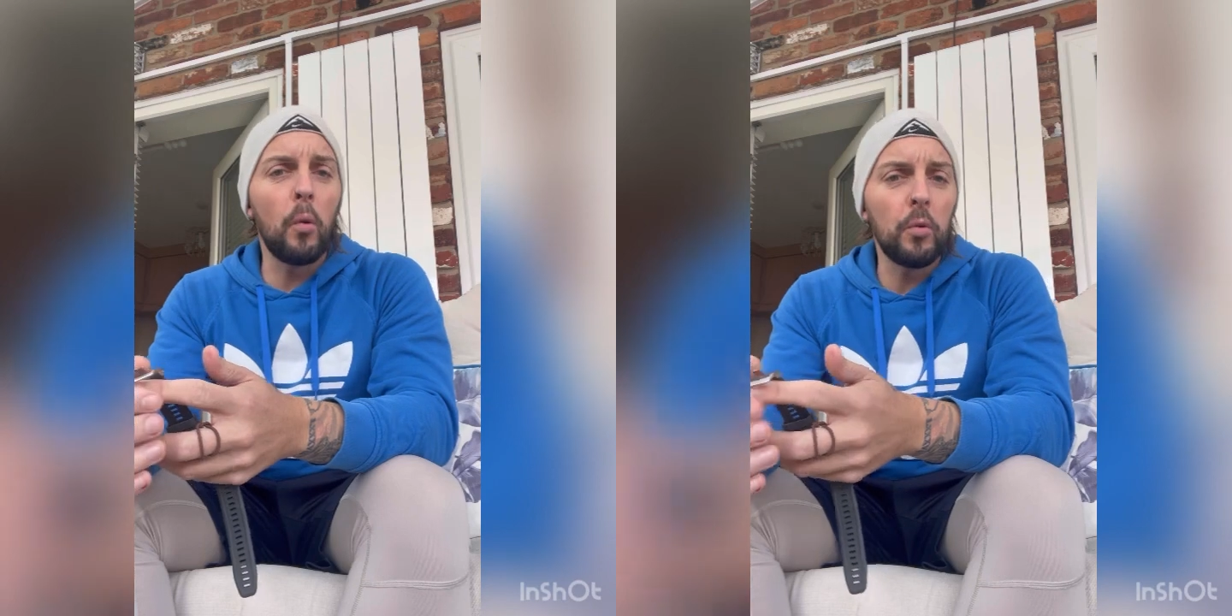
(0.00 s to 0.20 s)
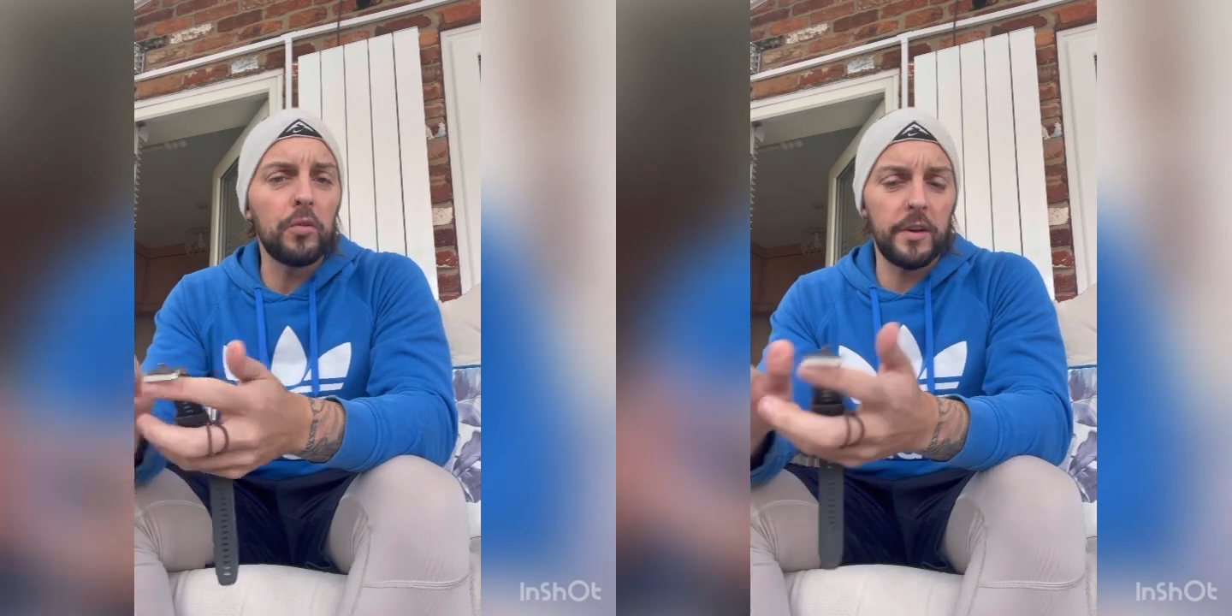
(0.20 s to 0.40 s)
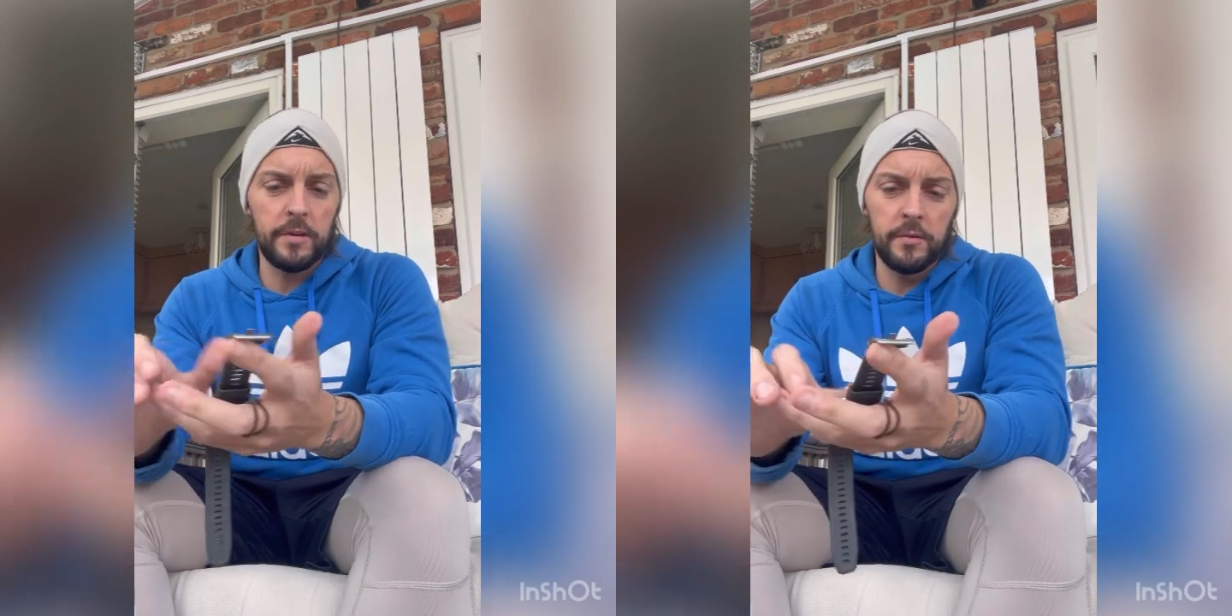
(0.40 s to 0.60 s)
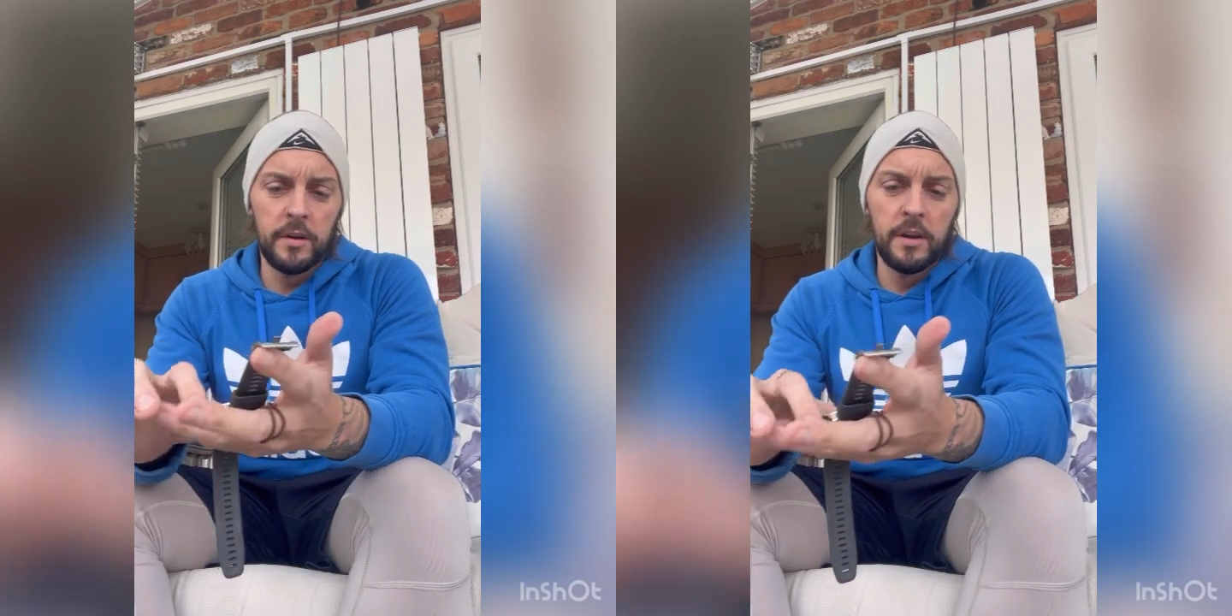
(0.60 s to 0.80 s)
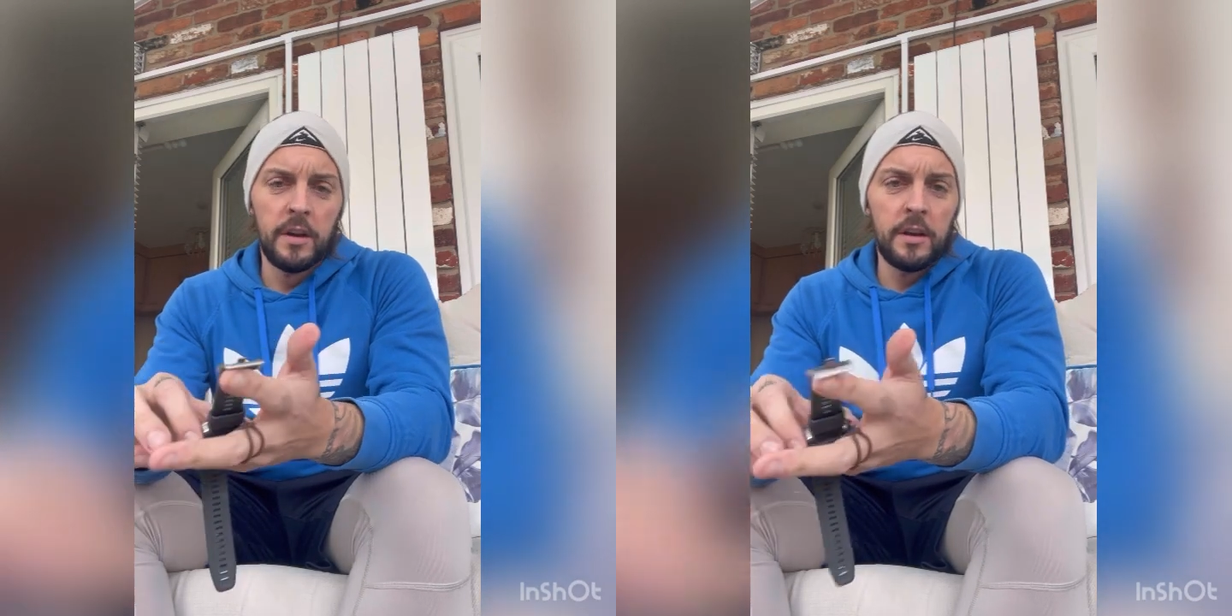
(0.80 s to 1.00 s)
say,
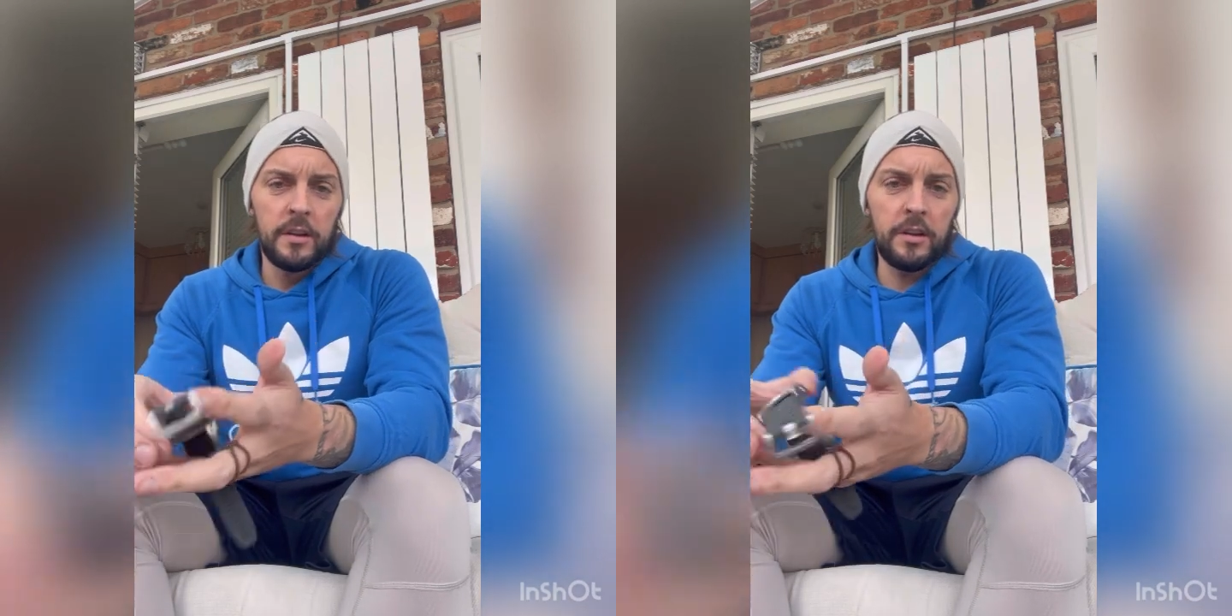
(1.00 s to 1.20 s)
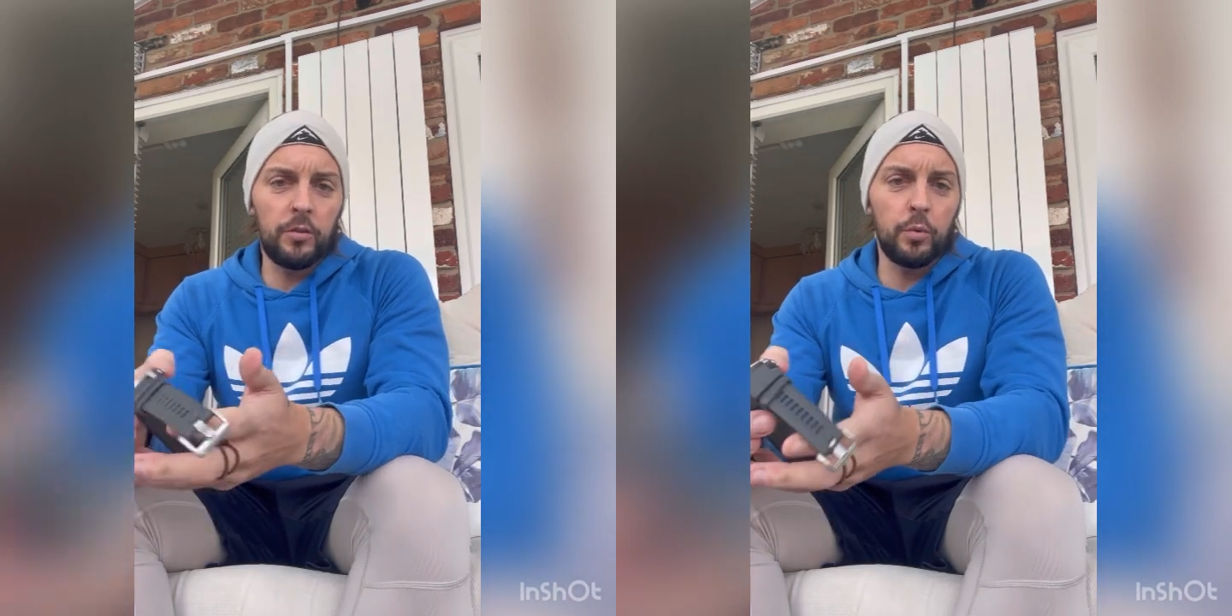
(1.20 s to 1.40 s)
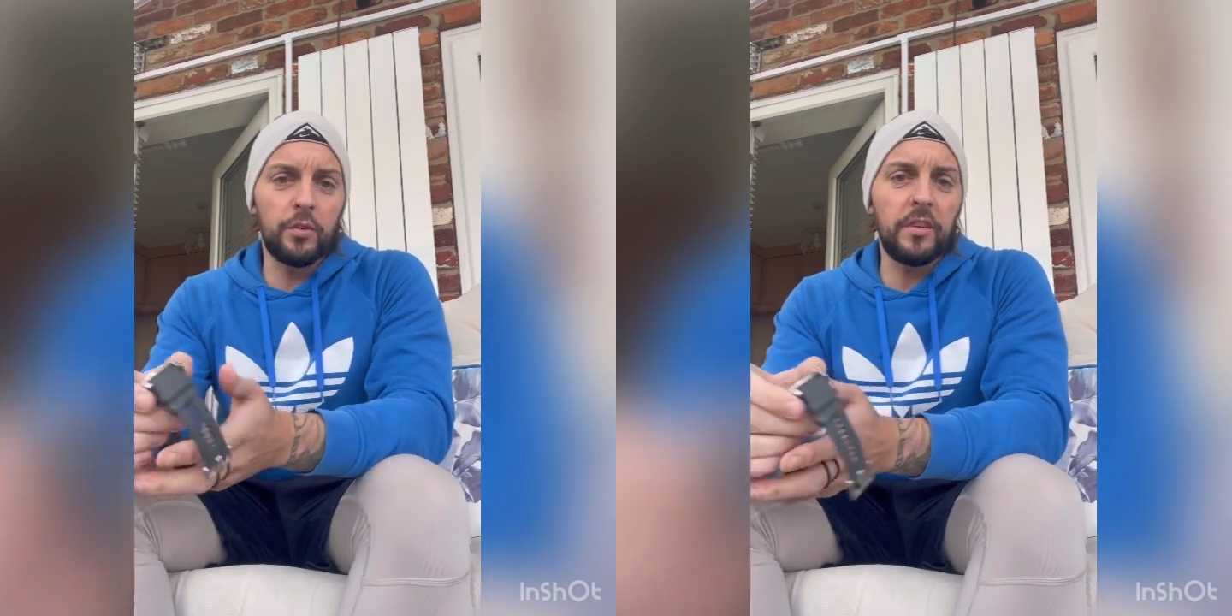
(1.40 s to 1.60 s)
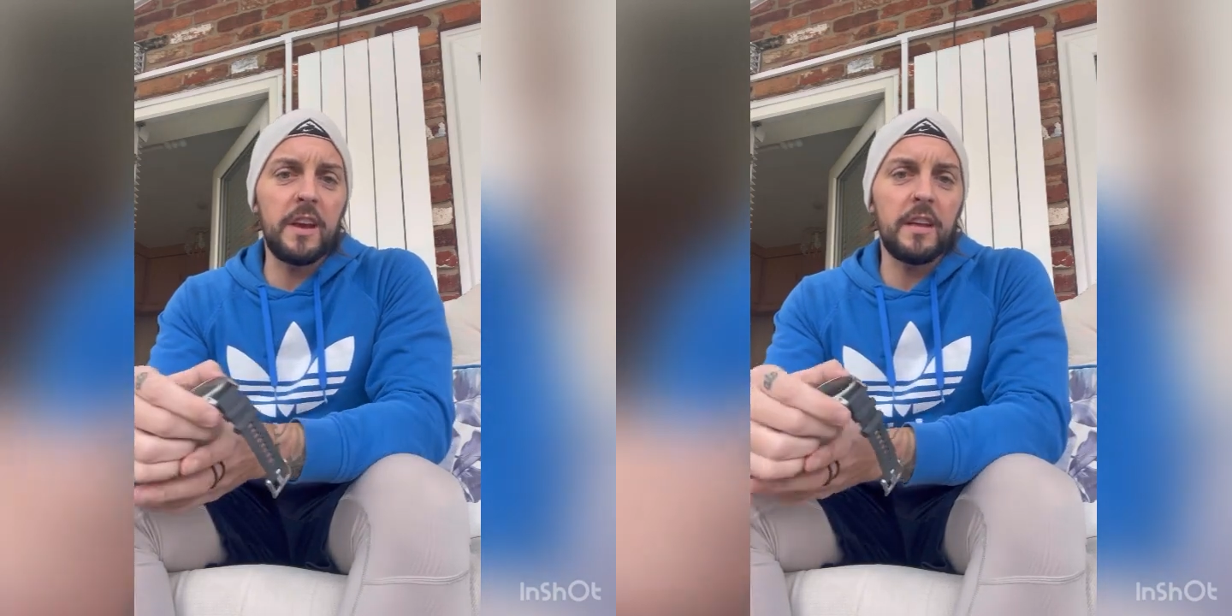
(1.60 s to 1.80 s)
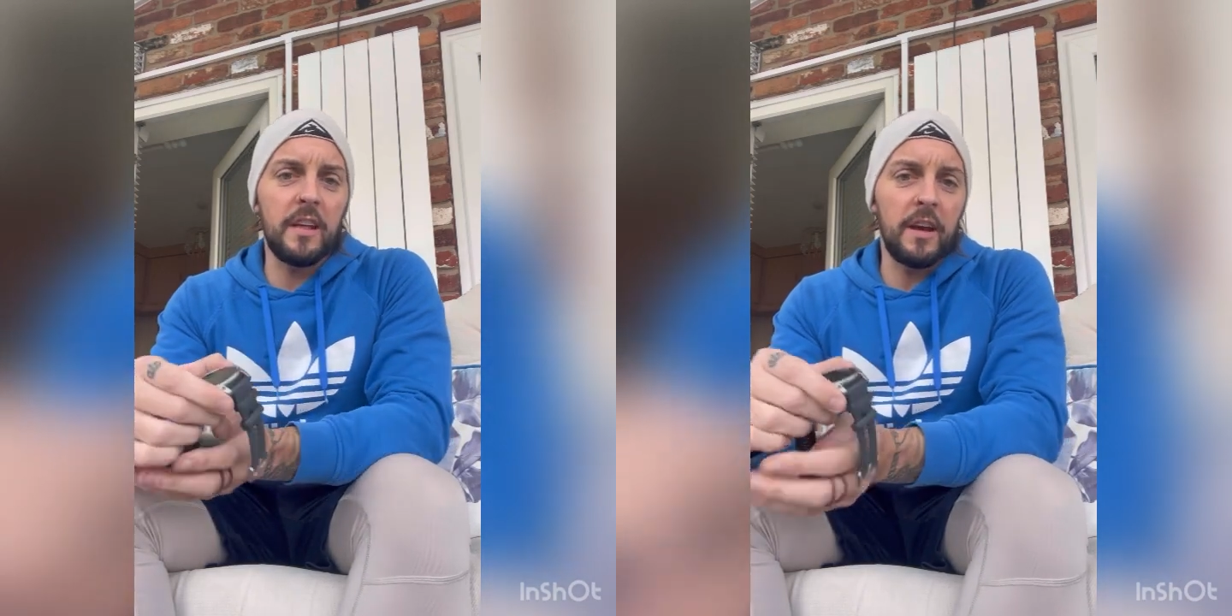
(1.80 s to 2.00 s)
this would take
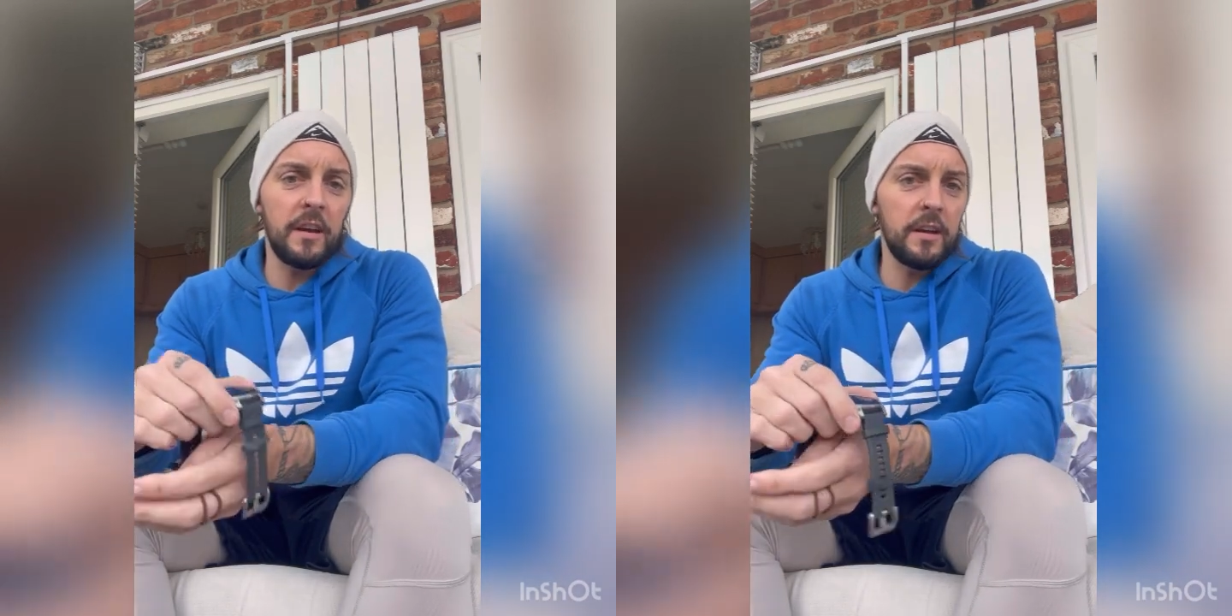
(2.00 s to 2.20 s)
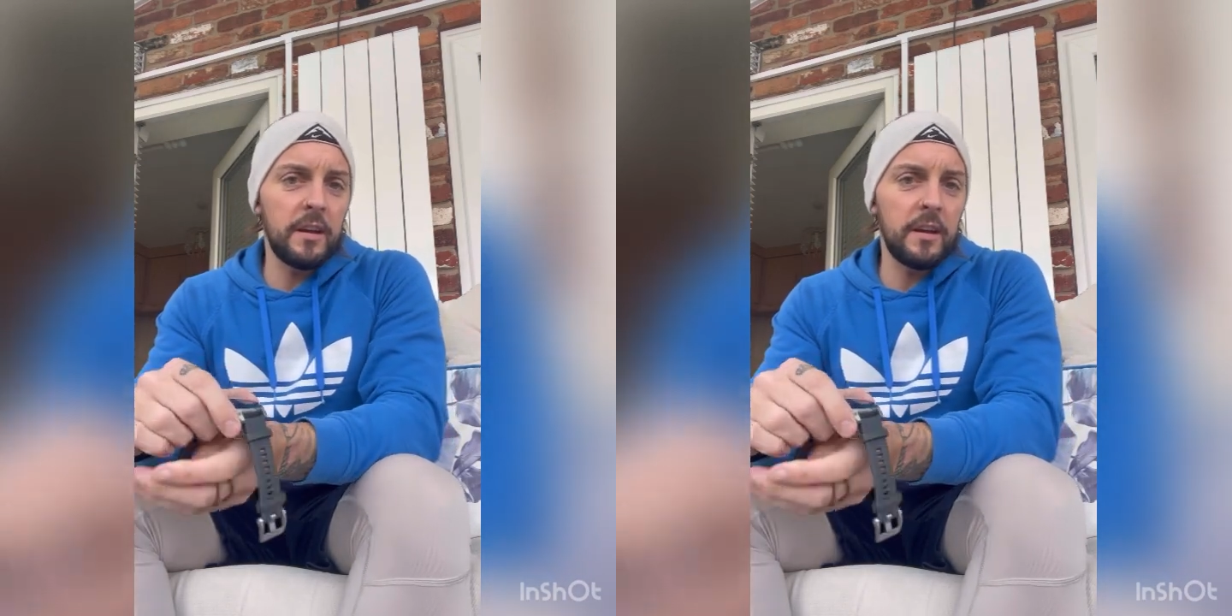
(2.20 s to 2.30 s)
you there.